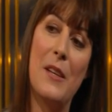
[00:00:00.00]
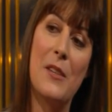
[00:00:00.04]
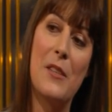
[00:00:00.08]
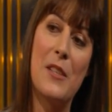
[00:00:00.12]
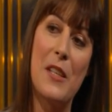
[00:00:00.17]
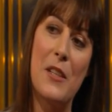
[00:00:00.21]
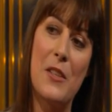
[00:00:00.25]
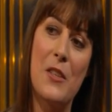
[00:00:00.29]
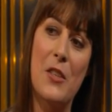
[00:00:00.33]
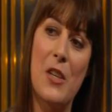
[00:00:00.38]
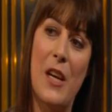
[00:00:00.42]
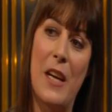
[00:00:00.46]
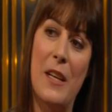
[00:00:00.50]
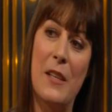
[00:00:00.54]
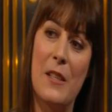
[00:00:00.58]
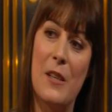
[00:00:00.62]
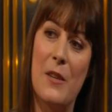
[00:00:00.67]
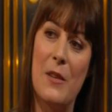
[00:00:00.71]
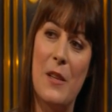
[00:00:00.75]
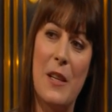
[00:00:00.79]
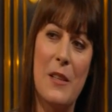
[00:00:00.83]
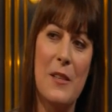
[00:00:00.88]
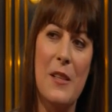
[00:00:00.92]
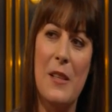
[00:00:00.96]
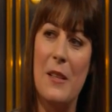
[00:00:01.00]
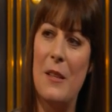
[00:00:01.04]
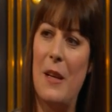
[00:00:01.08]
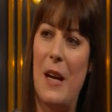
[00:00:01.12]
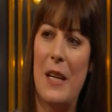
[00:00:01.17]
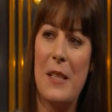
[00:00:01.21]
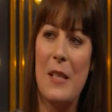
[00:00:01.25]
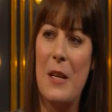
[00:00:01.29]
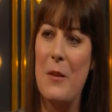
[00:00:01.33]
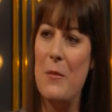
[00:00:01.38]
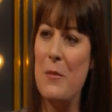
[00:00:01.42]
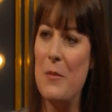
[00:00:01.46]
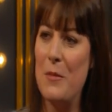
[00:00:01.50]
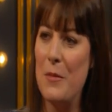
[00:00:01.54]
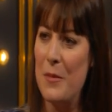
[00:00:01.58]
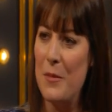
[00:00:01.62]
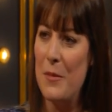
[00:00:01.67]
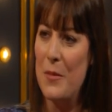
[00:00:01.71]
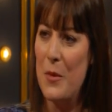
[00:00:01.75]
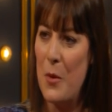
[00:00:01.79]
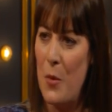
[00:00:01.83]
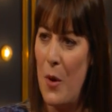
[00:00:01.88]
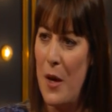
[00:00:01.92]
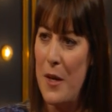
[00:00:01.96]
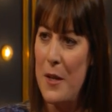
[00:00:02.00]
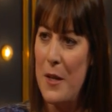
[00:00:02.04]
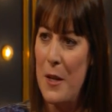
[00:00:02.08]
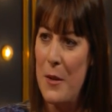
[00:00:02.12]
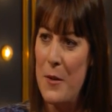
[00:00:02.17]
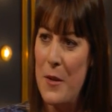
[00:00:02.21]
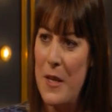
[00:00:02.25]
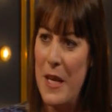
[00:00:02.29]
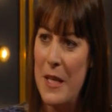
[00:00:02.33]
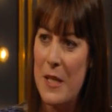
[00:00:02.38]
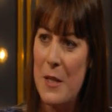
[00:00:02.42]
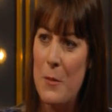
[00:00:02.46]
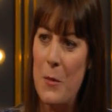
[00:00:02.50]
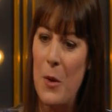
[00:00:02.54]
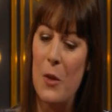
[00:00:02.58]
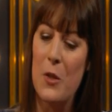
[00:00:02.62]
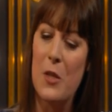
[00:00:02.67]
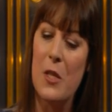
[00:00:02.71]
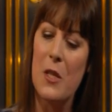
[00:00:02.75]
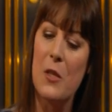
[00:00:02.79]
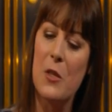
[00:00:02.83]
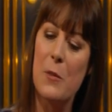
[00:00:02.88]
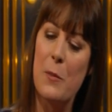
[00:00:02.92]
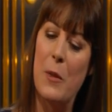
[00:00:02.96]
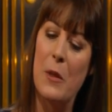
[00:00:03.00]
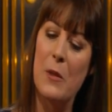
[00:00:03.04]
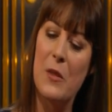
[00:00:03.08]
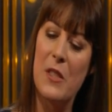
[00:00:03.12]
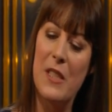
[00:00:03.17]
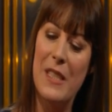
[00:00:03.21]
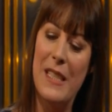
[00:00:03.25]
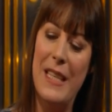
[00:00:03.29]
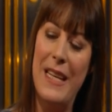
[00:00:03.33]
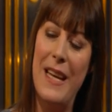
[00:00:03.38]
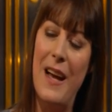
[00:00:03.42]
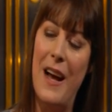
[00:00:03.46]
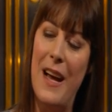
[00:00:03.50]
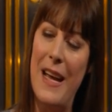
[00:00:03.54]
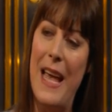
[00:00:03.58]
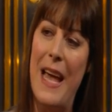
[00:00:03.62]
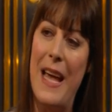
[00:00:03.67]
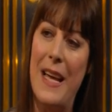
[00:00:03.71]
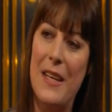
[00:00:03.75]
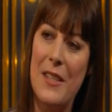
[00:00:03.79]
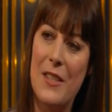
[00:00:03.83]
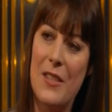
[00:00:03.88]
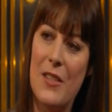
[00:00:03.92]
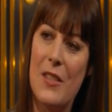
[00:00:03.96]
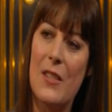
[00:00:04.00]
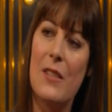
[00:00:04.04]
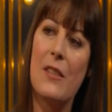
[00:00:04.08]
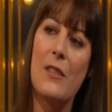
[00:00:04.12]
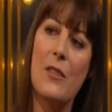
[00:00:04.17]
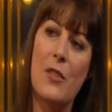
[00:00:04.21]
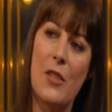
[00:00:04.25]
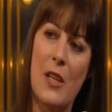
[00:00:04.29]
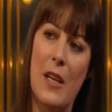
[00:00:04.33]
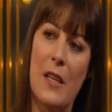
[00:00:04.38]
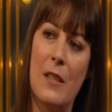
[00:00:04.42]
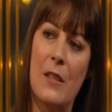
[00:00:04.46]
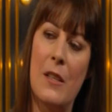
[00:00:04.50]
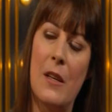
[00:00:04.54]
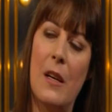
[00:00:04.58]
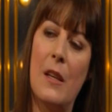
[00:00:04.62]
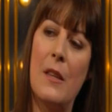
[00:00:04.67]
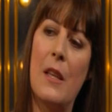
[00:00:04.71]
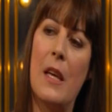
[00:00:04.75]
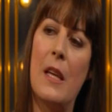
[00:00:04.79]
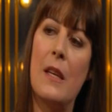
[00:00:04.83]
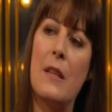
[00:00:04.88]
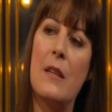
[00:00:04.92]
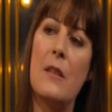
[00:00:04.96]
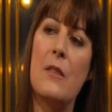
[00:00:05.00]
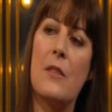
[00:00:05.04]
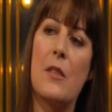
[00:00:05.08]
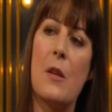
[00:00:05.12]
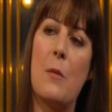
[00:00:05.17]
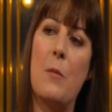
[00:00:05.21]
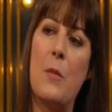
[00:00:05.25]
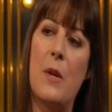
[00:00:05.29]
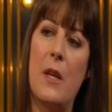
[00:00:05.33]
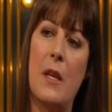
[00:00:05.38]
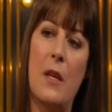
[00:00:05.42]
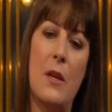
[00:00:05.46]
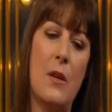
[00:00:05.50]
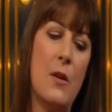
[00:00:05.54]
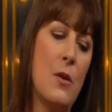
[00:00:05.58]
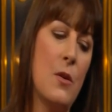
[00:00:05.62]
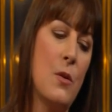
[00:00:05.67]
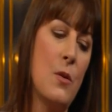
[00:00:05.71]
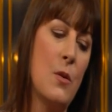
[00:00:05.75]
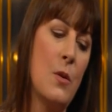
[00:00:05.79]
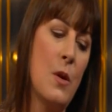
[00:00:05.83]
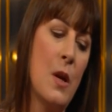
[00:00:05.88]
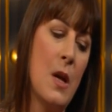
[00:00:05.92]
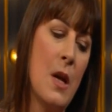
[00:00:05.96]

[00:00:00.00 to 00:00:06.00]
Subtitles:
Cisgender. I don't quite know the etymology. It's spelled CIS, gender. And then somebody who